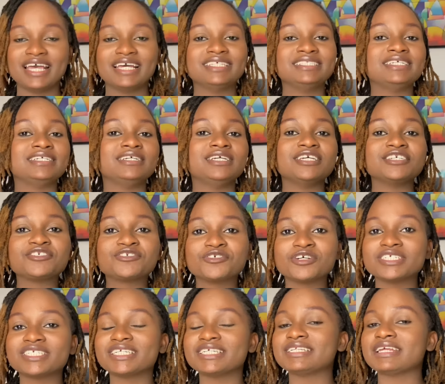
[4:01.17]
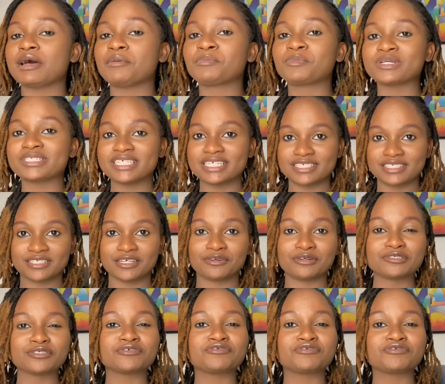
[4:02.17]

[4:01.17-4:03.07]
the estrogen and progesterone.